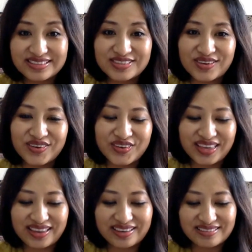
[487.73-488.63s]
So you
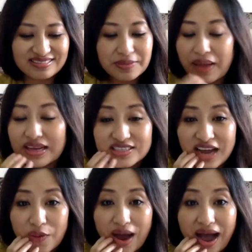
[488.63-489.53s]
can imagine
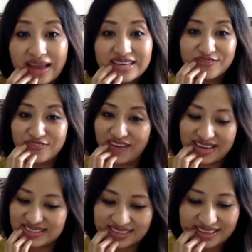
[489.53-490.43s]
how
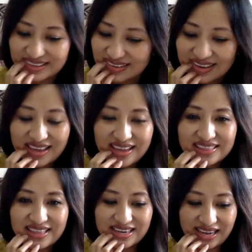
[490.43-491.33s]
uninviting
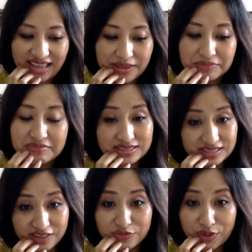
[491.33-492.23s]
the name
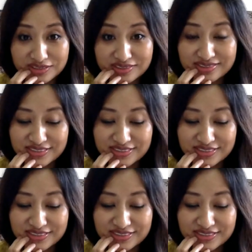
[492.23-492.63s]
itself was.